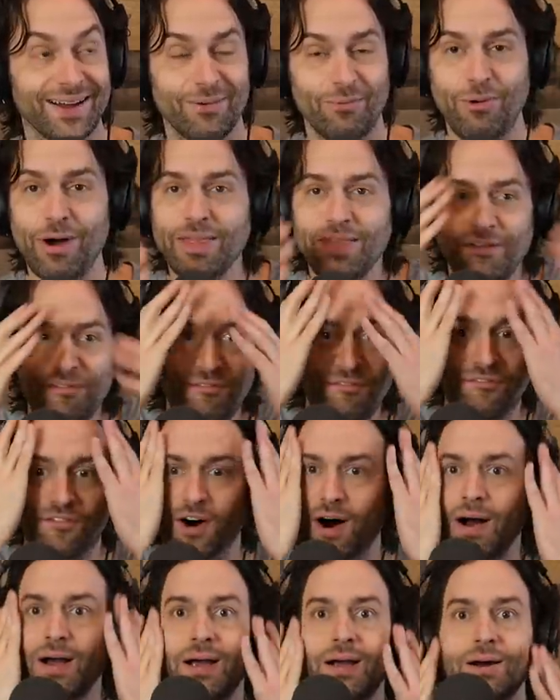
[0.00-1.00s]
Why the
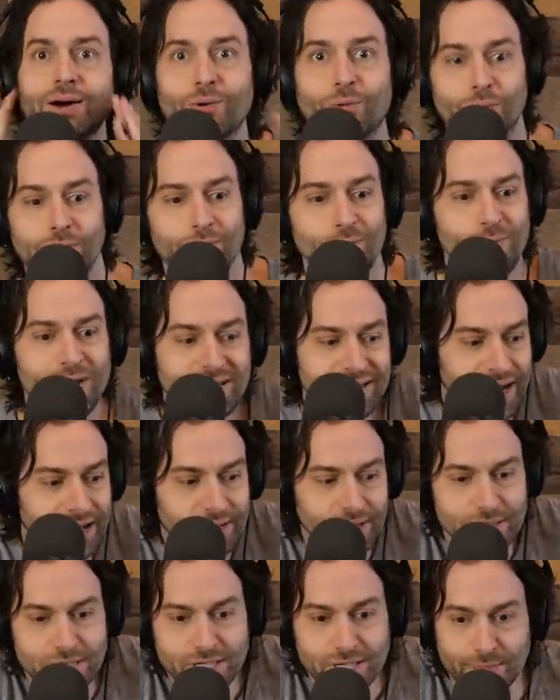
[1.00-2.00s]
fuck wouldn't we take
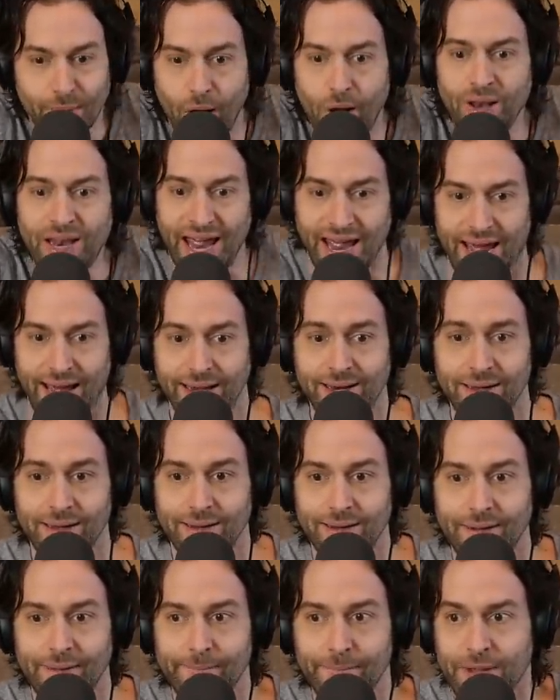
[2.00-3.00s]
the small ad
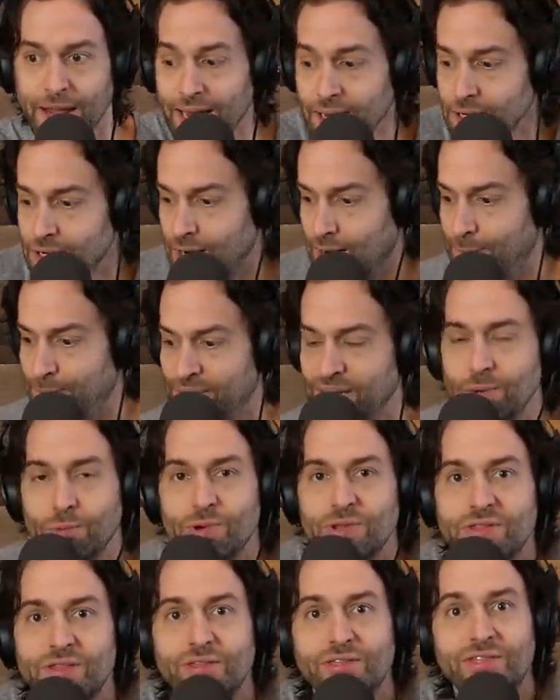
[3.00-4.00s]
and couple it
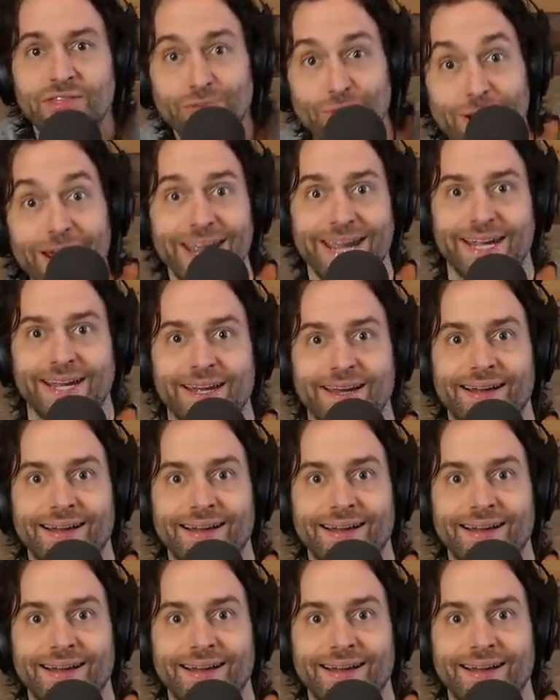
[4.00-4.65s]
with the 3?